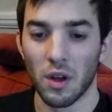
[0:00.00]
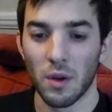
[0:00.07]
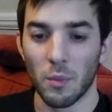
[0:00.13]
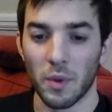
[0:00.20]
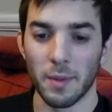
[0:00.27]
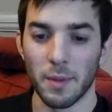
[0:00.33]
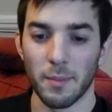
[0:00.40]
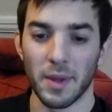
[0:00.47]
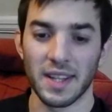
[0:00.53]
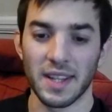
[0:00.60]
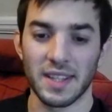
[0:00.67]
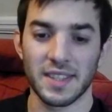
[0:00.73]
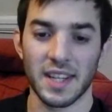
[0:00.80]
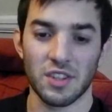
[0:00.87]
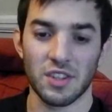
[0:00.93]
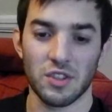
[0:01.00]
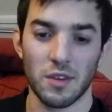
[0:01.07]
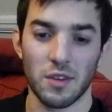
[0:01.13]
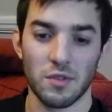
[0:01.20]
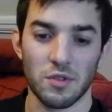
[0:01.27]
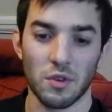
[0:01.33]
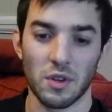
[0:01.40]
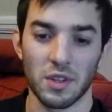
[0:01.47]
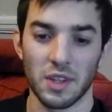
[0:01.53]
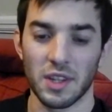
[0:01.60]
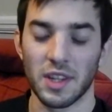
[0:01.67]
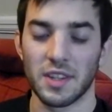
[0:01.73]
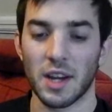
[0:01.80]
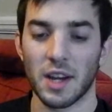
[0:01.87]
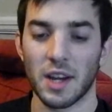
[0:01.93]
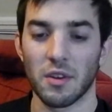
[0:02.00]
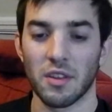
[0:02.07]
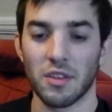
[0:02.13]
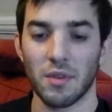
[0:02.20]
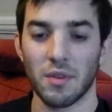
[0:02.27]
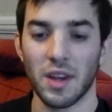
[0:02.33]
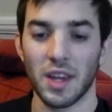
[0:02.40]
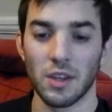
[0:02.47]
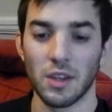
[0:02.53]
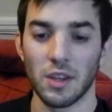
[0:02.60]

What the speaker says: with it being 6 times stronger than the Tegra 3,